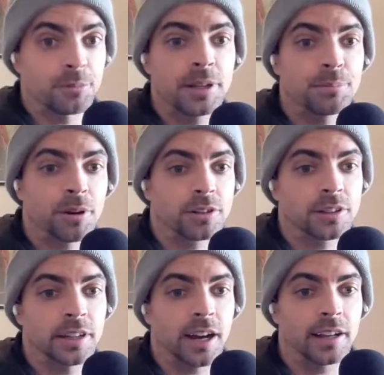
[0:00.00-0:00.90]
me
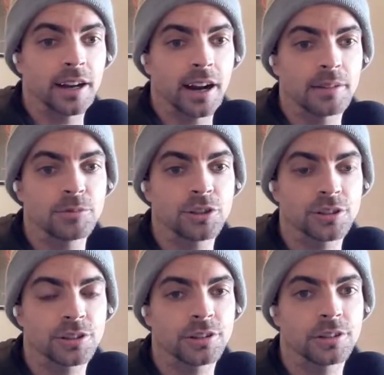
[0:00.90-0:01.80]
personally, I'm
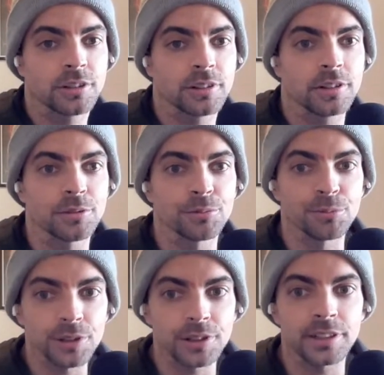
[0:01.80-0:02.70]
just
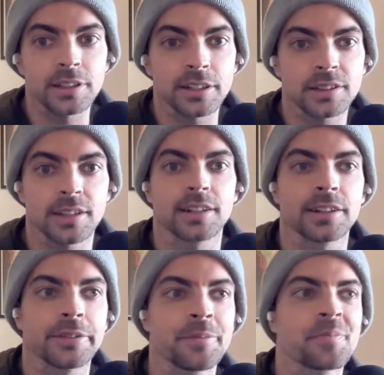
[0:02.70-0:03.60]
really
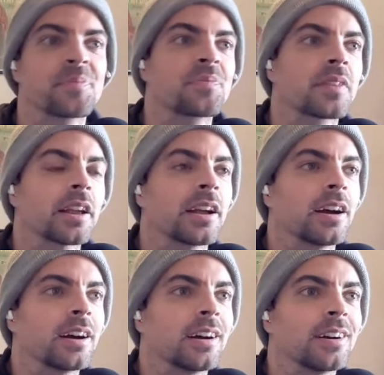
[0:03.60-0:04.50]
excited
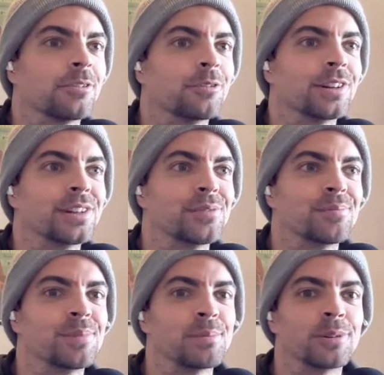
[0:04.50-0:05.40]
when
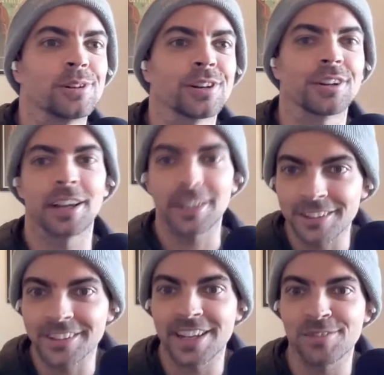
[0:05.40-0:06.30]
people are getting
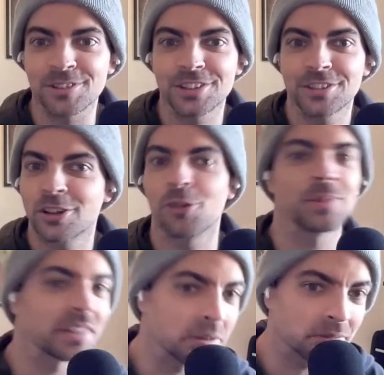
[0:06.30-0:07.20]
their games,
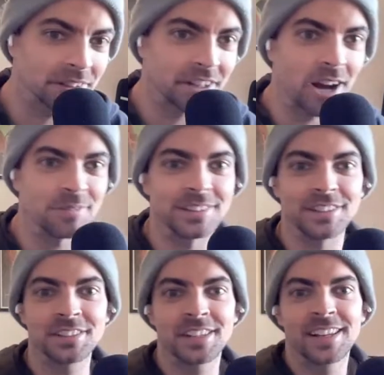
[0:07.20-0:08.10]
opening up the
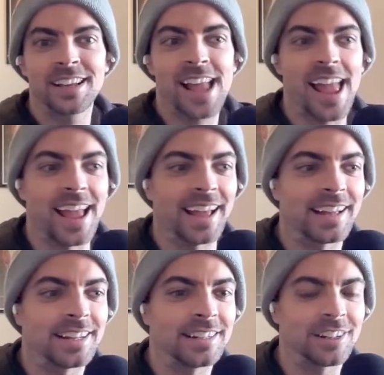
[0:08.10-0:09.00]
copies,
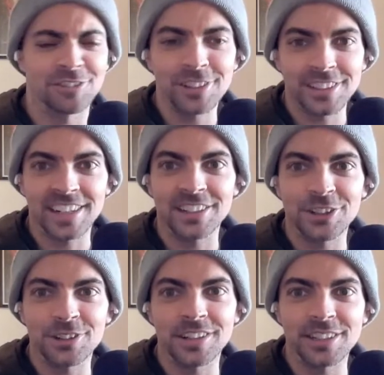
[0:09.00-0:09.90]
and really kind of
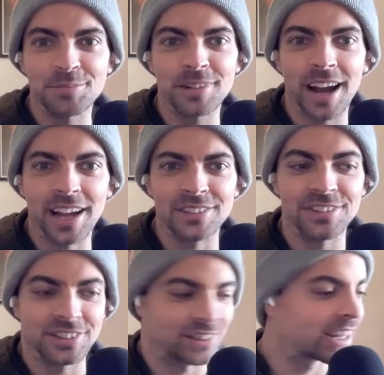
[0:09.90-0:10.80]
doing a deep dive
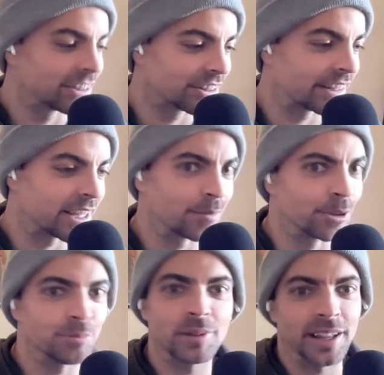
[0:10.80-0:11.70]
into the game,
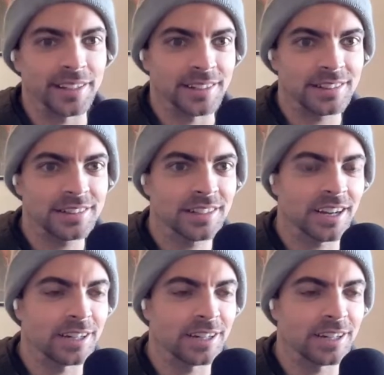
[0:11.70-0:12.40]
playing it,